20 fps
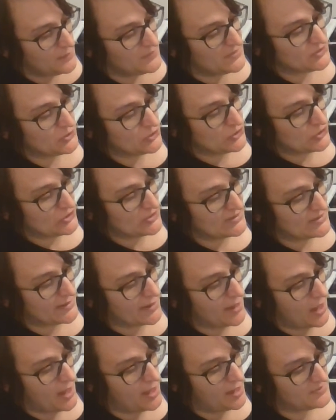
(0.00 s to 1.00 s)
Mr.
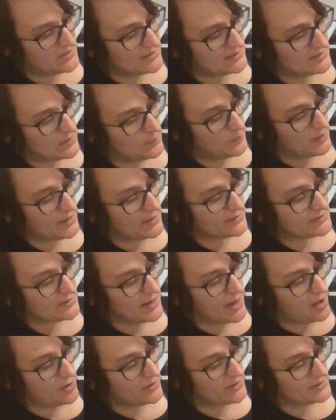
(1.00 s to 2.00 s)
Dursley hummed as he picked
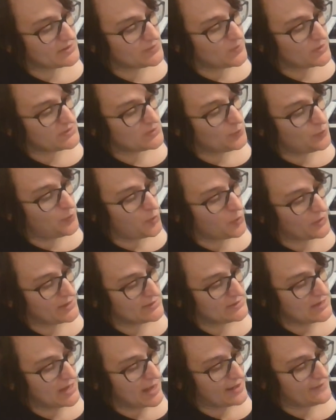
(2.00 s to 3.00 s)
out his most
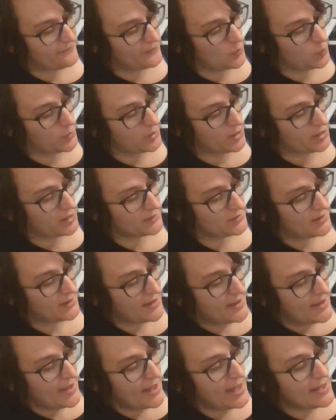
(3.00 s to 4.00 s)
boring tie for work,
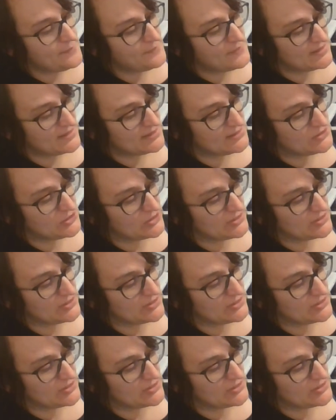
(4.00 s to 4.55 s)
and Mrs.